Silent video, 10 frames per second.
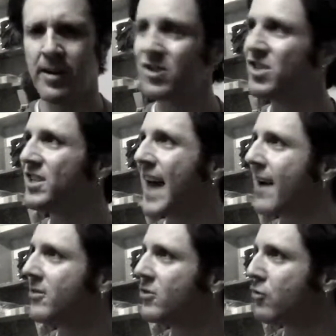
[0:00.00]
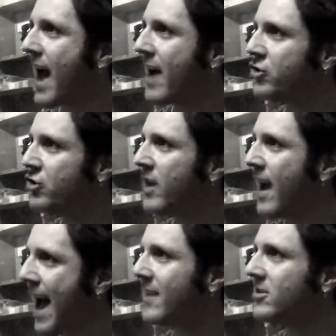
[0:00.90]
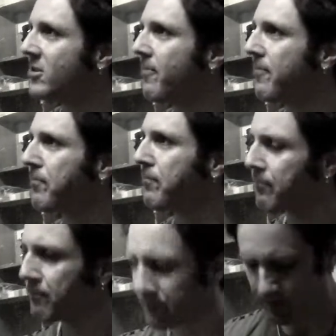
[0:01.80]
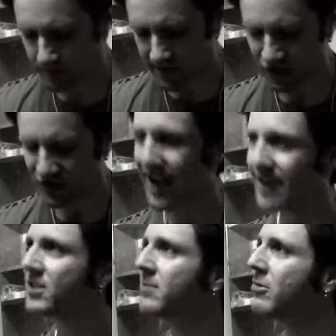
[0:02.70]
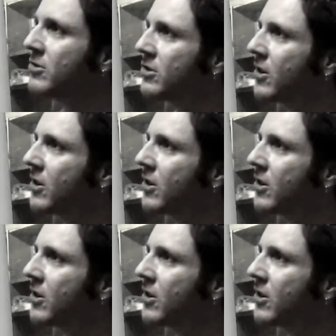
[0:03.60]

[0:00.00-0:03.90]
stacked trash hats and stacked cymbals.